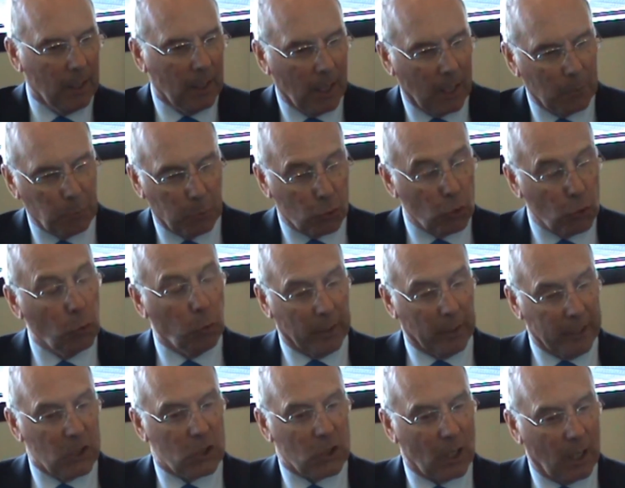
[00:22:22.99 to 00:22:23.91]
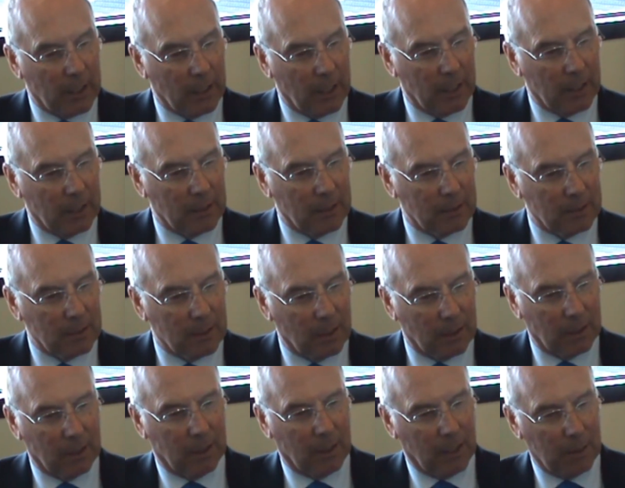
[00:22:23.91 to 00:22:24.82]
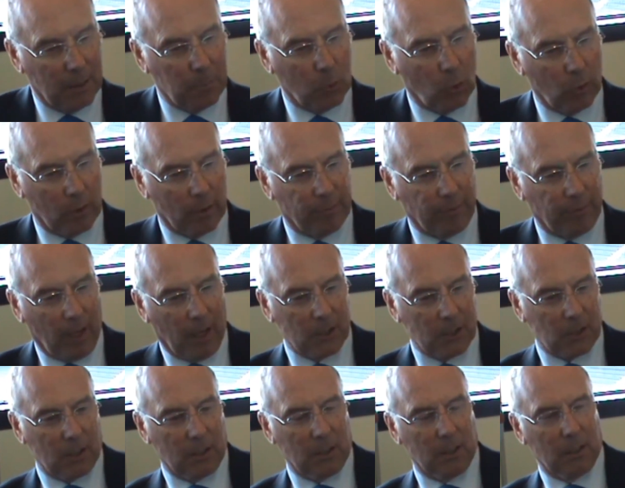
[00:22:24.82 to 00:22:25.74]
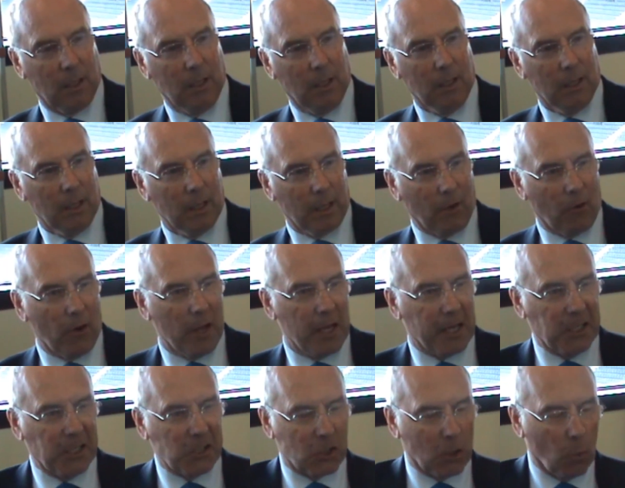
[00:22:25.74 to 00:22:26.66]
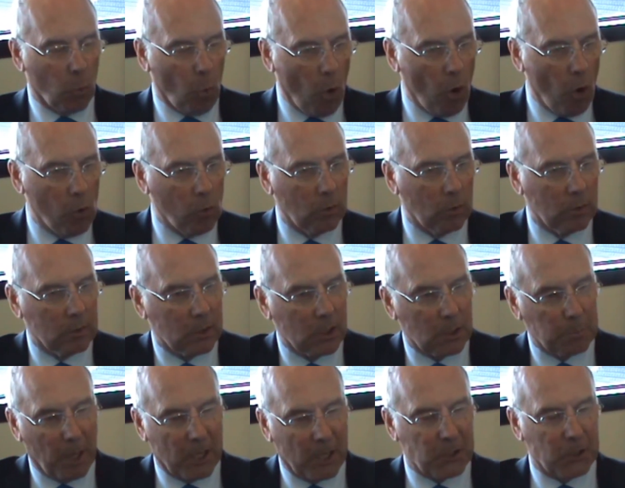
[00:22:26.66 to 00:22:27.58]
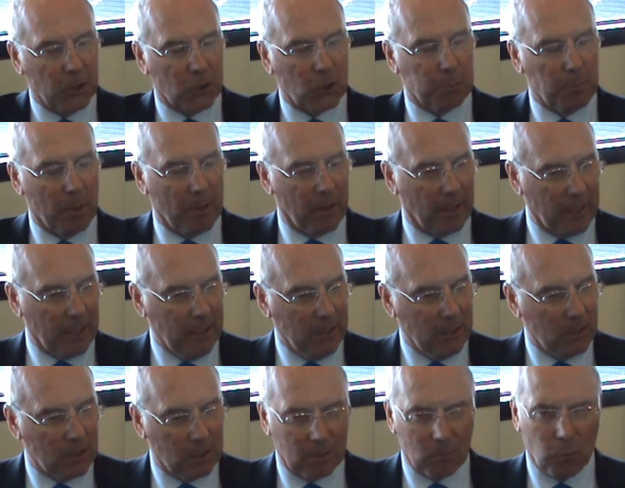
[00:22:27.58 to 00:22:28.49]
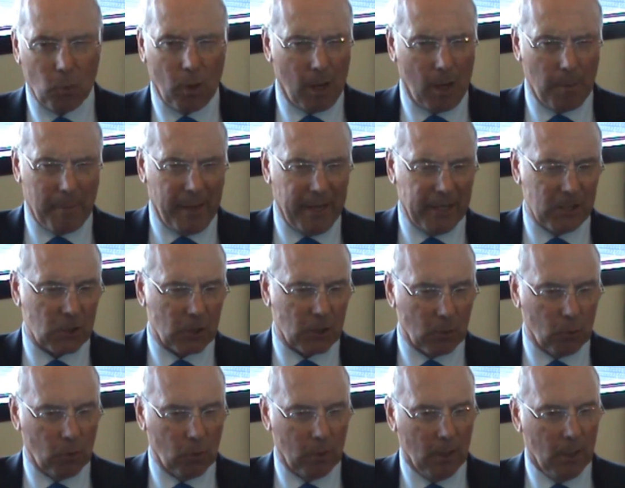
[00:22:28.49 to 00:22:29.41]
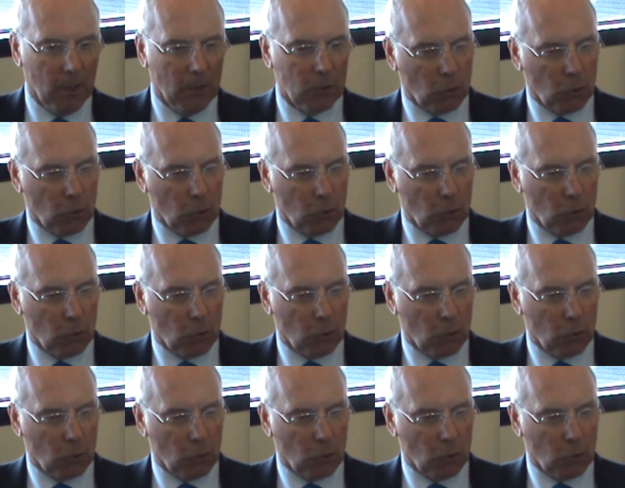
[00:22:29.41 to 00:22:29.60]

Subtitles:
And we drew one each that night, and Graham got the flask and hit it right against the wall, smashed his smithereens, and what a mess, you know.